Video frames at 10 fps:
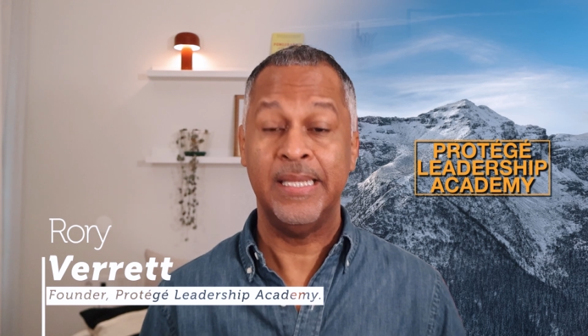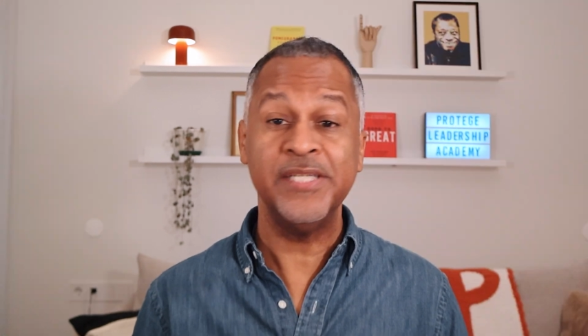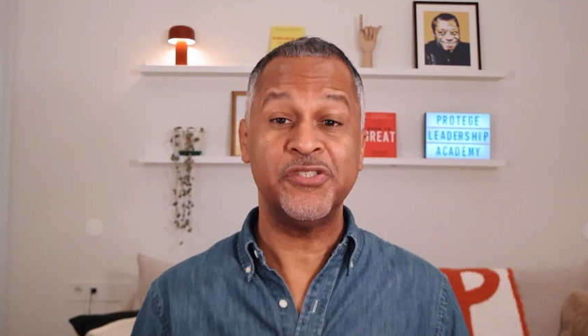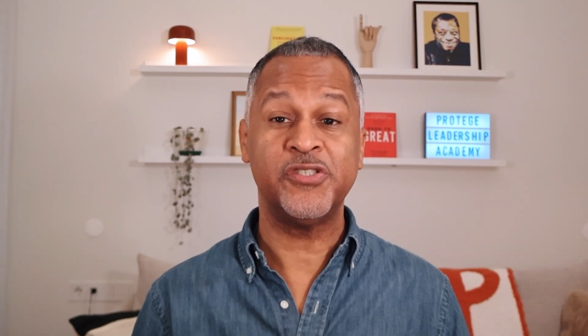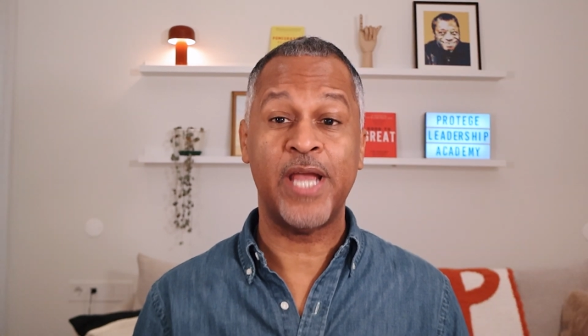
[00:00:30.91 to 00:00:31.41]

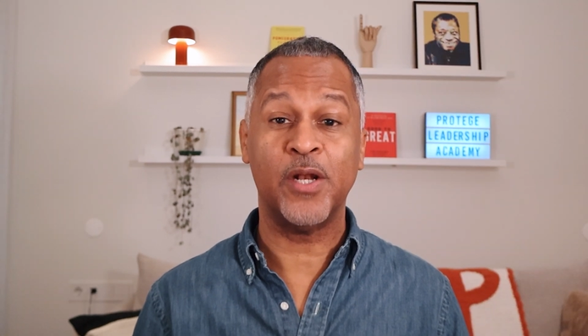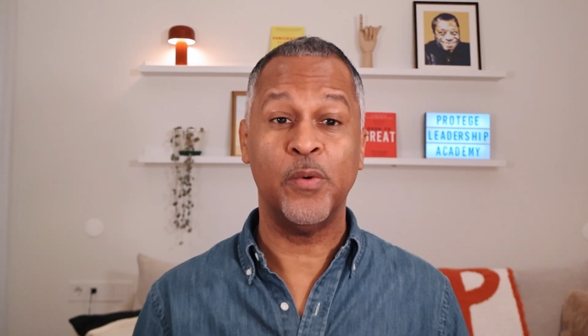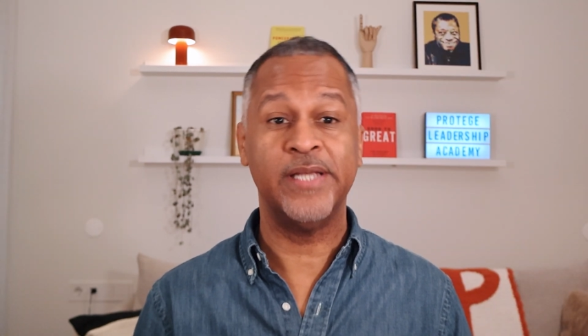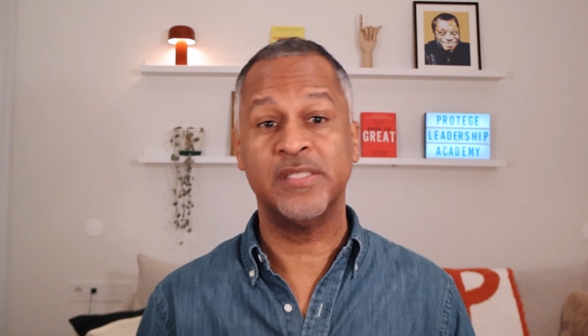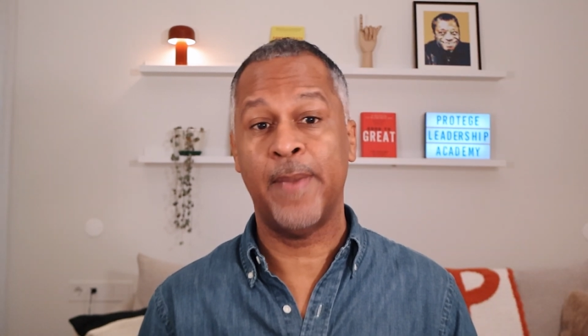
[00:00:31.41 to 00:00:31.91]
This
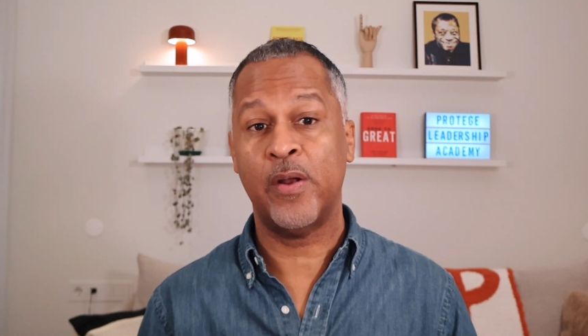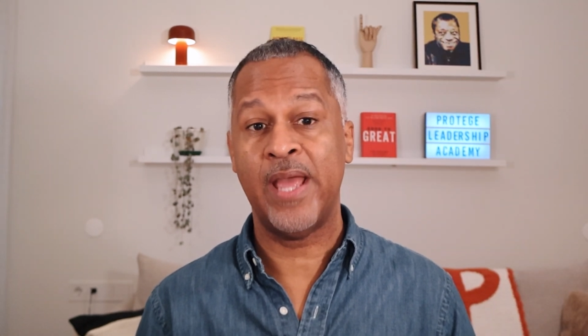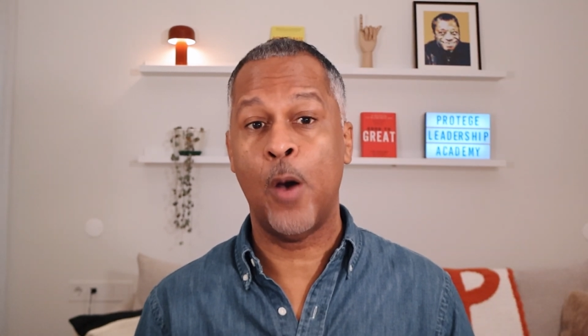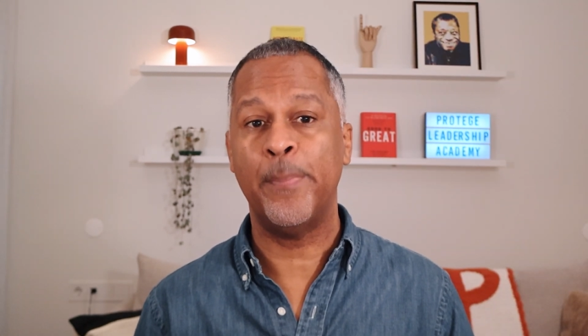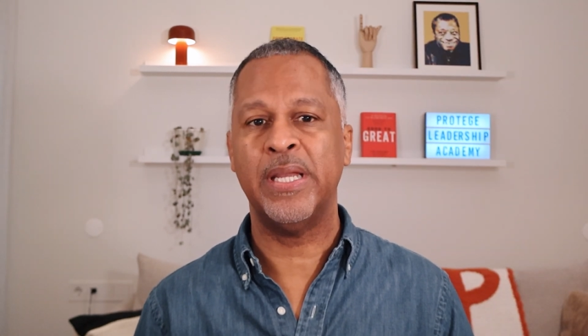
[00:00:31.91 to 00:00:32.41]
channel is about
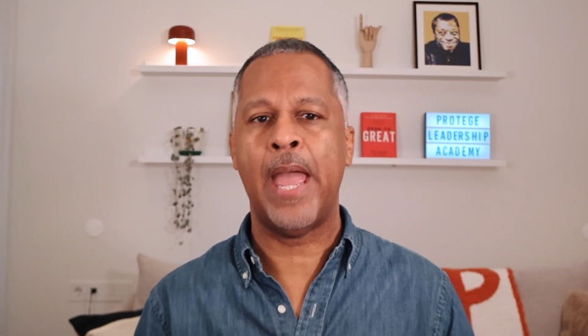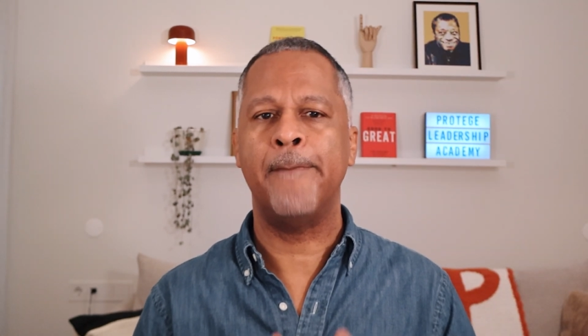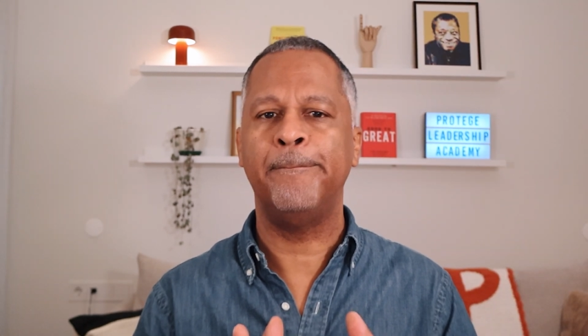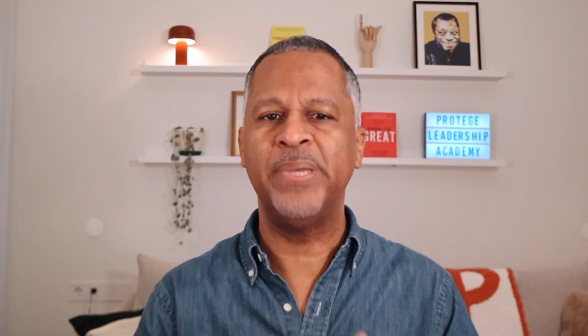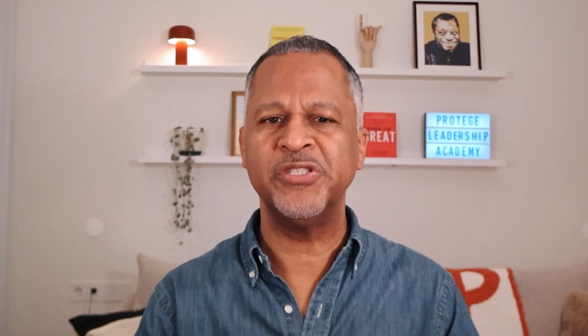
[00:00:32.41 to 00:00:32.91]
helping
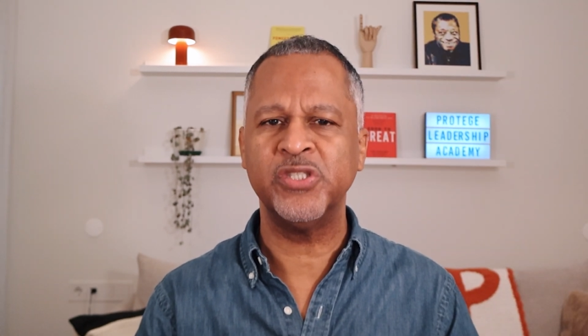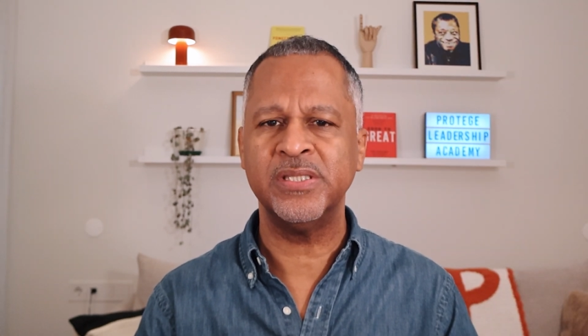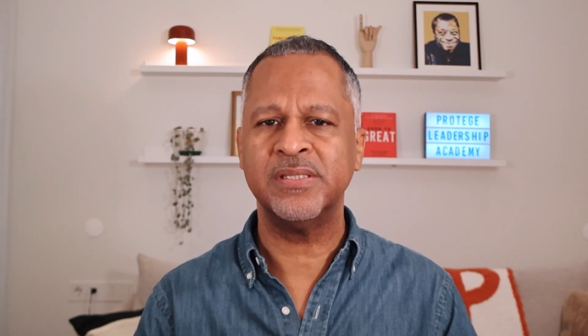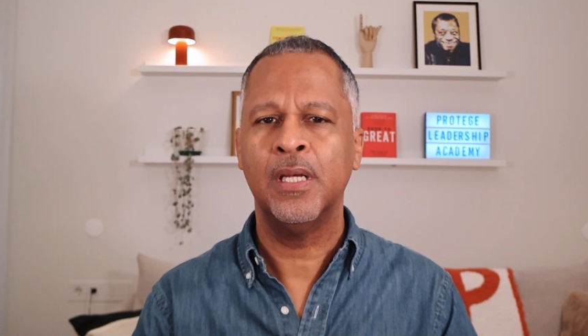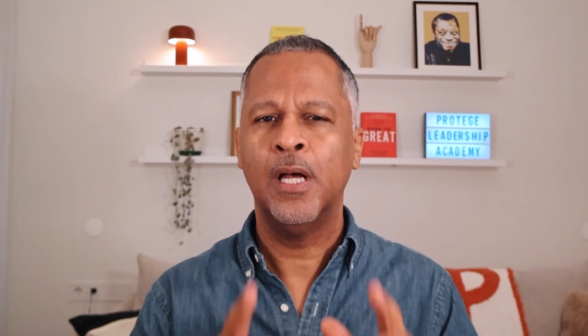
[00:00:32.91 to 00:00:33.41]

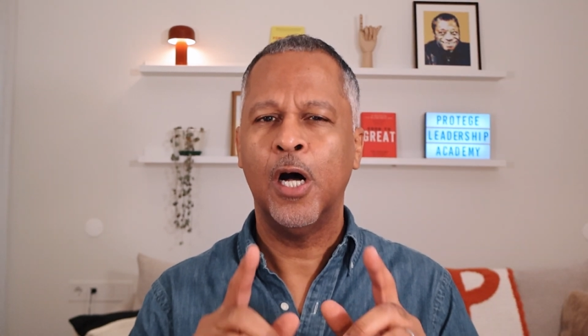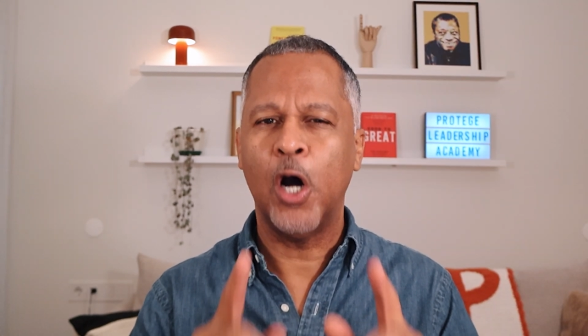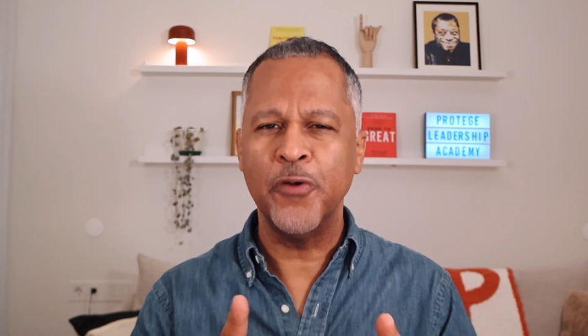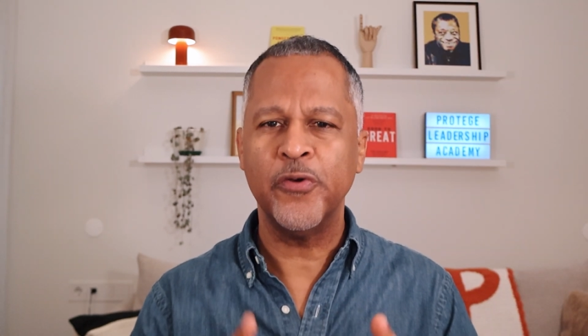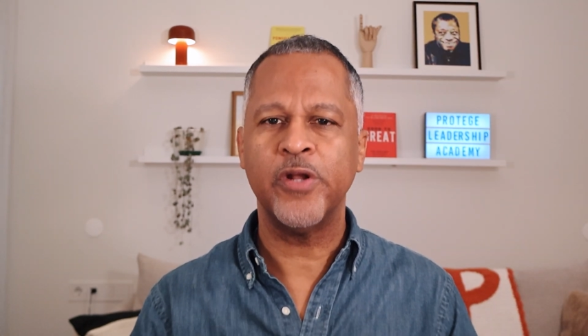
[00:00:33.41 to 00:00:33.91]
ambitious
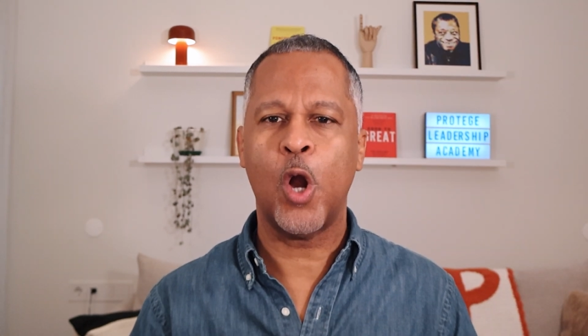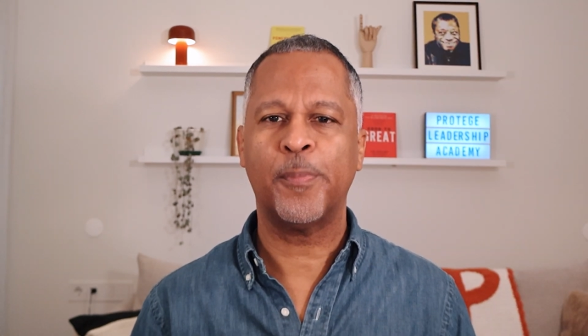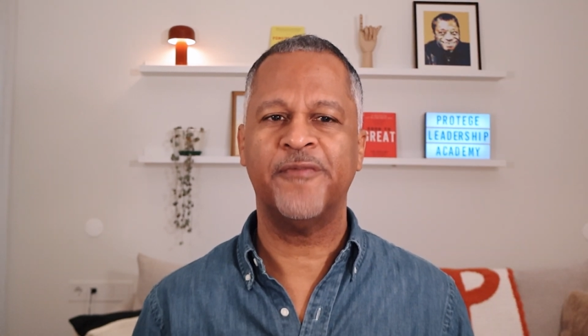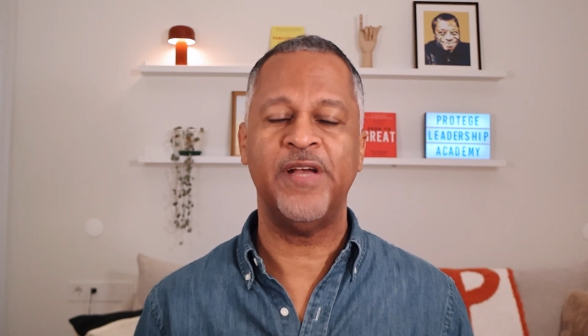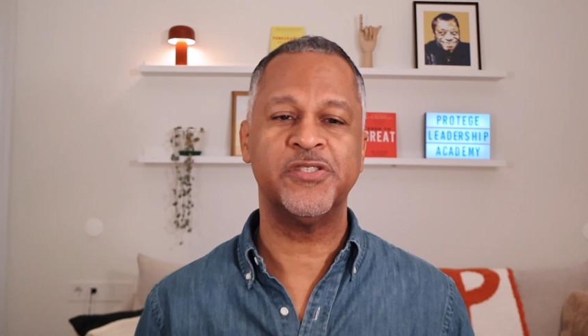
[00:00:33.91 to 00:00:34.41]
underdog
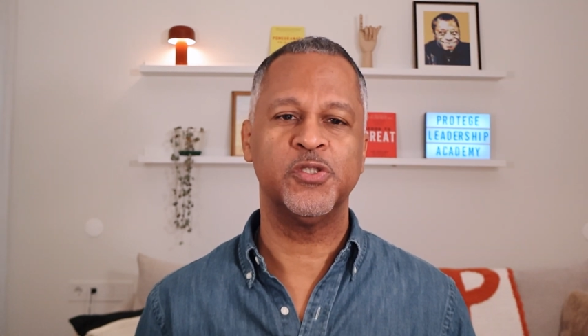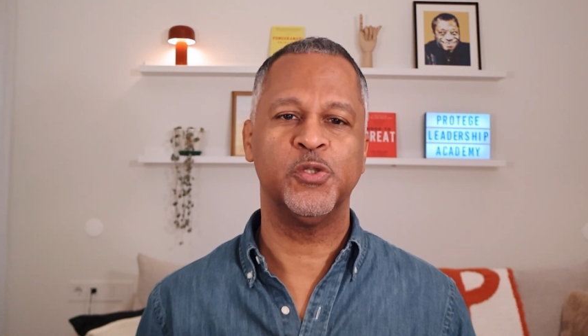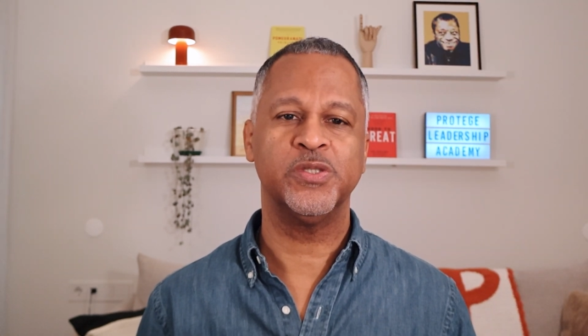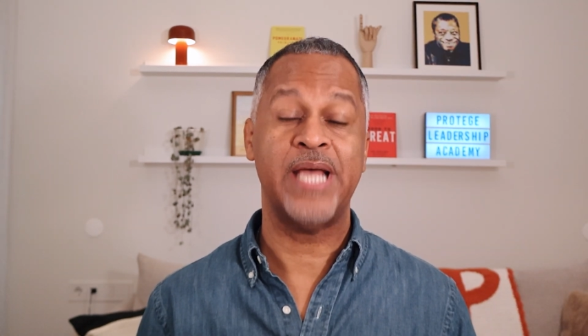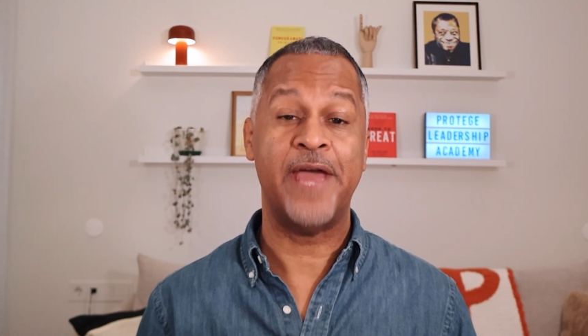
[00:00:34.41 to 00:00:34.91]

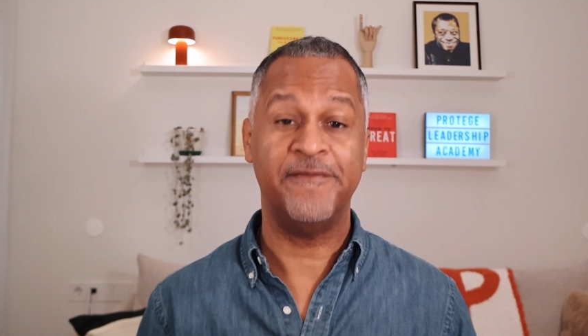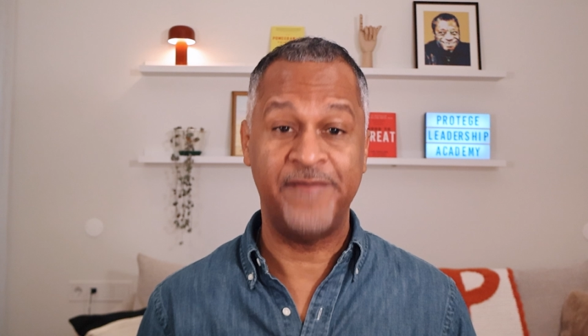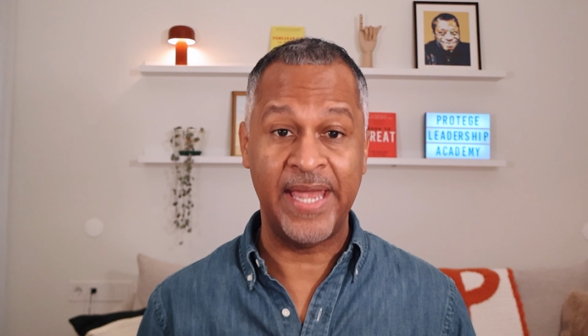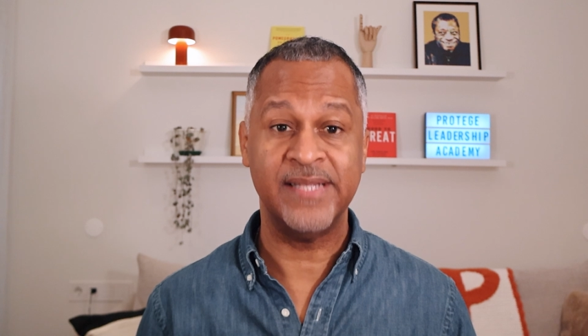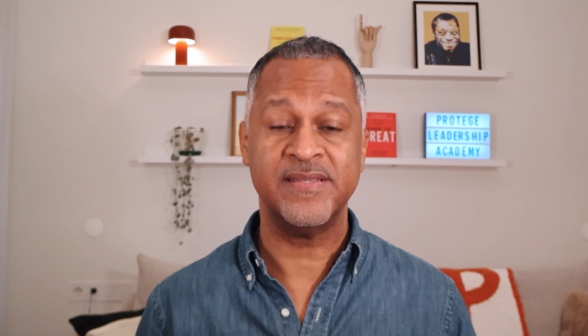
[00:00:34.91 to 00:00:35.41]
professionals
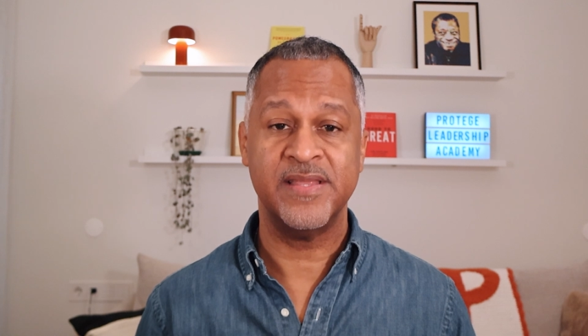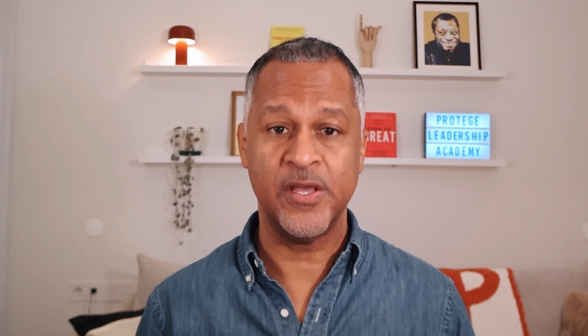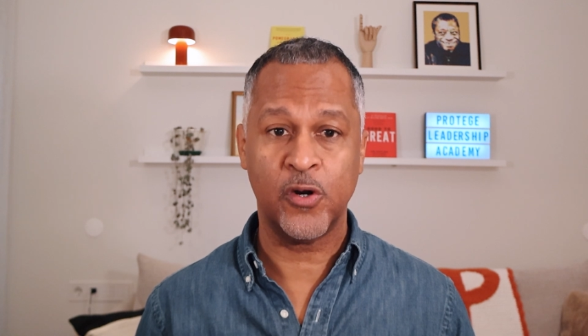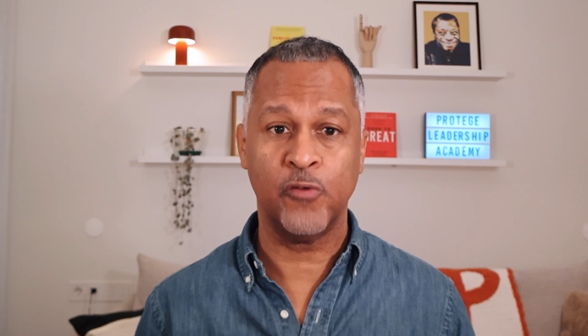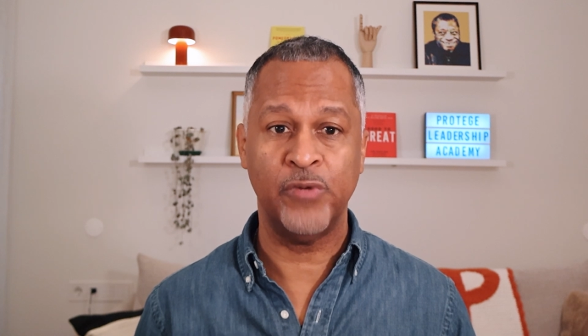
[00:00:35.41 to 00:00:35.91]
advance in
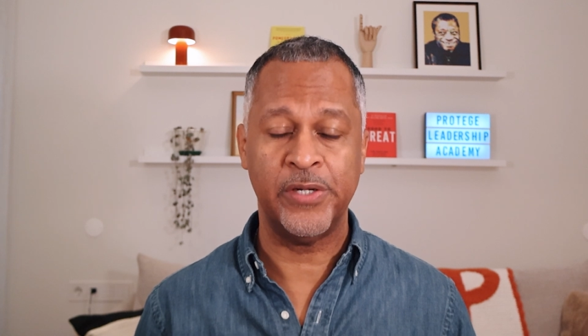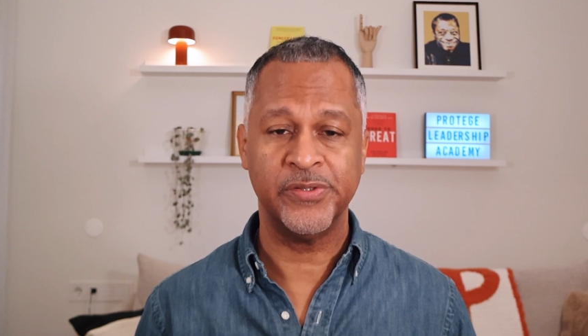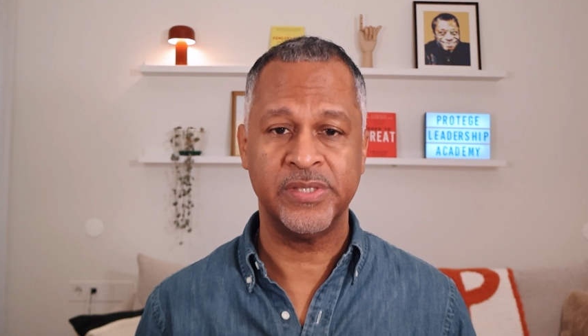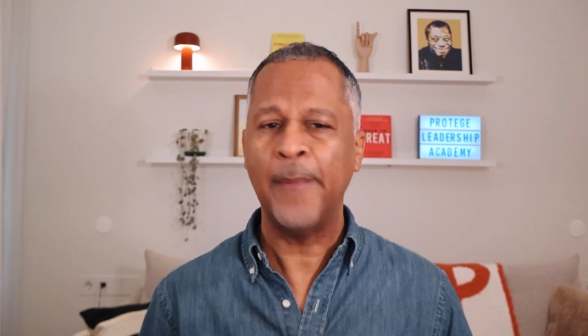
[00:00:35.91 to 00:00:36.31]
their careers.